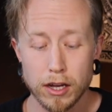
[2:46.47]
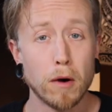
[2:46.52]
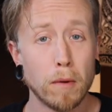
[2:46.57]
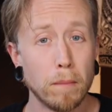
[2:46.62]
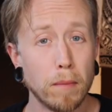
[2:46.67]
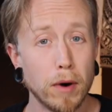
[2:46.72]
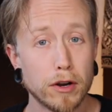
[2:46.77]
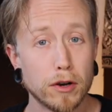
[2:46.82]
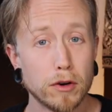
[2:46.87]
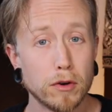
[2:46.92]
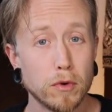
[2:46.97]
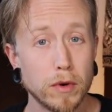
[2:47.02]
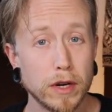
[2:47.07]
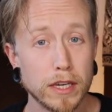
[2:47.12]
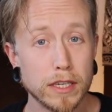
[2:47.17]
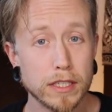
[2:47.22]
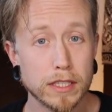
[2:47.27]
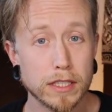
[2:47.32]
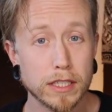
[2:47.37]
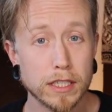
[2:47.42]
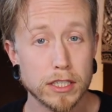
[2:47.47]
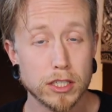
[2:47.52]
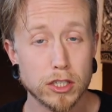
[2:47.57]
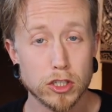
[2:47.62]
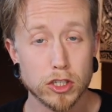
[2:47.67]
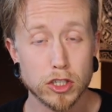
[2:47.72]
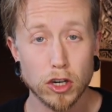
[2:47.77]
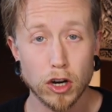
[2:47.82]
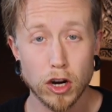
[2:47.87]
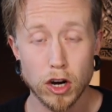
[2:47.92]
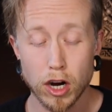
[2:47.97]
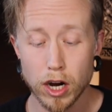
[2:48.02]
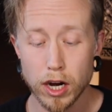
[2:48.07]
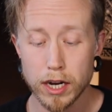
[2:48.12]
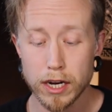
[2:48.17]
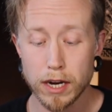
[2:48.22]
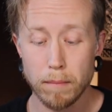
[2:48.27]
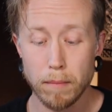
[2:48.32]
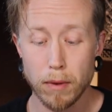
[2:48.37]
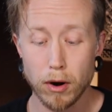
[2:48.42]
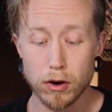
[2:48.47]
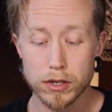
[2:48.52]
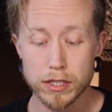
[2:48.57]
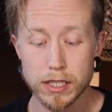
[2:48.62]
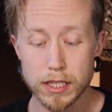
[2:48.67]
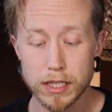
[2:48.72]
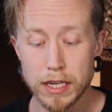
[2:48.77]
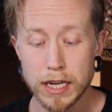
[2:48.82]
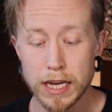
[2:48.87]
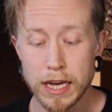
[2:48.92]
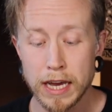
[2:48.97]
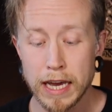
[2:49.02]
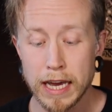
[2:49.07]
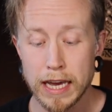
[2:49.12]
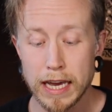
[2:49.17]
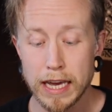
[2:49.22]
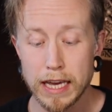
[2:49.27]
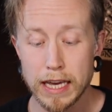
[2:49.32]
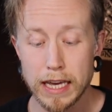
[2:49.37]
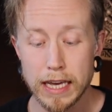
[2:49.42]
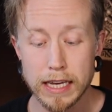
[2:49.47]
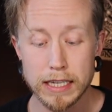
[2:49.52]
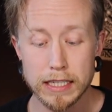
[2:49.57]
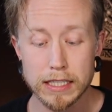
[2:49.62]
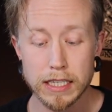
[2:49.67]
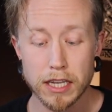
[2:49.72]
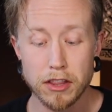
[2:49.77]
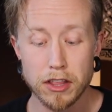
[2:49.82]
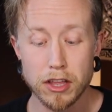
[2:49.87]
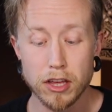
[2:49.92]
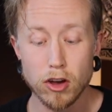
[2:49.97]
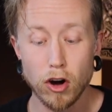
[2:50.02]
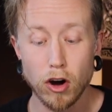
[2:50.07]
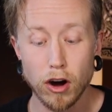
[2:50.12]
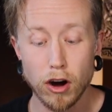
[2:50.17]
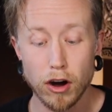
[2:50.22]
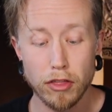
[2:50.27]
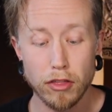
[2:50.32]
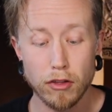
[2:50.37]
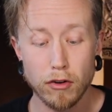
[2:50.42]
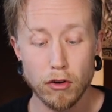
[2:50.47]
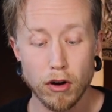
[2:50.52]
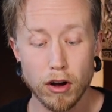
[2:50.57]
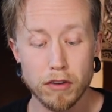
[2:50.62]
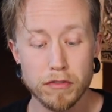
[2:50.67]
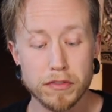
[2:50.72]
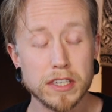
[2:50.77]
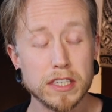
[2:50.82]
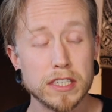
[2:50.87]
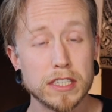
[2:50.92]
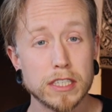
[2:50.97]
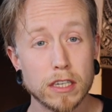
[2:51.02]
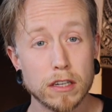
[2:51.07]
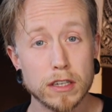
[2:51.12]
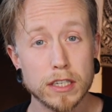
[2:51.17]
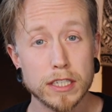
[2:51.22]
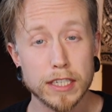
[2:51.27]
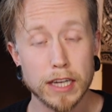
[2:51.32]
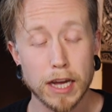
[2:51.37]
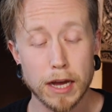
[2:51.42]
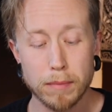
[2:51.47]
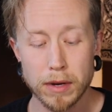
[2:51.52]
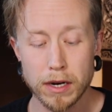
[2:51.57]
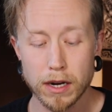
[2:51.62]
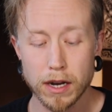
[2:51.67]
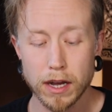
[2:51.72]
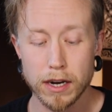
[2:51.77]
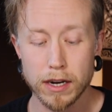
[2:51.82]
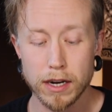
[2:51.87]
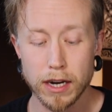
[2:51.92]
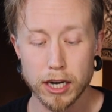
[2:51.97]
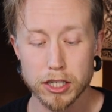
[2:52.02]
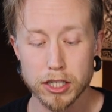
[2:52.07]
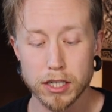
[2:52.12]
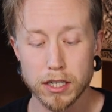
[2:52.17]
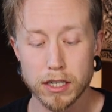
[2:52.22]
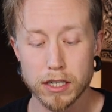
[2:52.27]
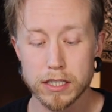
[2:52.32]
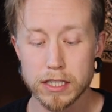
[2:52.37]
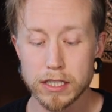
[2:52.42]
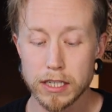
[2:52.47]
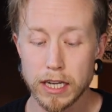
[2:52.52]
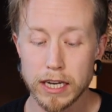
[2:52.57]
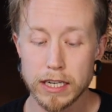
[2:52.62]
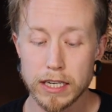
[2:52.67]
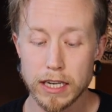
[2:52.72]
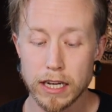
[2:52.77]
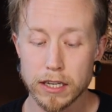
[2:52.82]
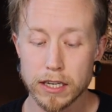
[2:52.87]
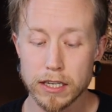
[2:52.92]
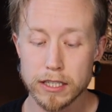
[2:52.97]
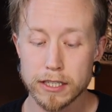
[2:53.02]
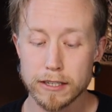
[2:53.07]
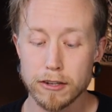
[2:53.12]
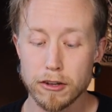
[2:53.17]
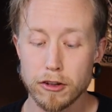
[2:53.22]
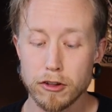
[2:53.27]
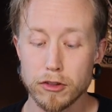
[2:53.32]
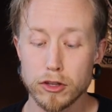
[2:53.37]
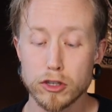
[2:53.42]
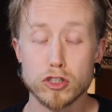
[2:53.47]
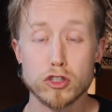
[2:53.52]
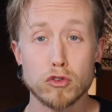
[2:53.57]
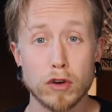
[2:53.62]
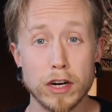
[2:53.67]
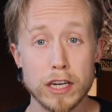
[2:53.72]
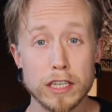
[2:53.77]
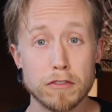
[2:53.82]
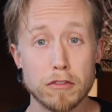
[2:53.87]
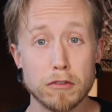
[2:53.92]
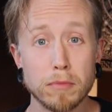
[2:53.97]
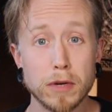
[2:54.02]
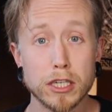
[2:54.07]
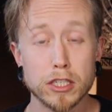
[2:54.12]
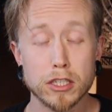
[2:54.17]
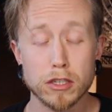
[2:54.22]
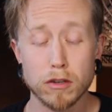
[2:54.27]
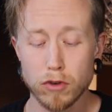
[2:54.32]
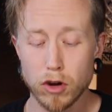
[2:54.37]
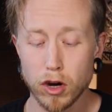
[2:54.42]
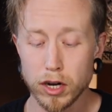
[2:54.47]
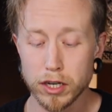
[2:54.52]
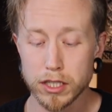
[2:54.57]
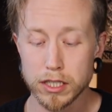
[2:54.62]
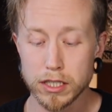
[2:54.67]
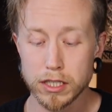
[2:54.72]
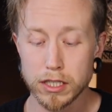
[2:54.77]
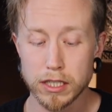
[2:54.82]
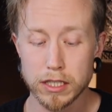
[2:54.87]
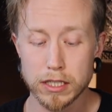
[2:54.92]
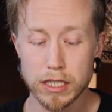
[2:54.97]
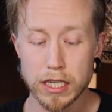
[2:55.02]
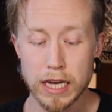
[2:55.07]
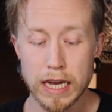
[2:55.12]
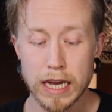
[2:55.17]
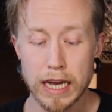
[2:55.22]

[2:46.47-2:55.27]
But who is this Jahan person? He is the author of The Psilocybin Connection Psychedelics, the transformation of consciousness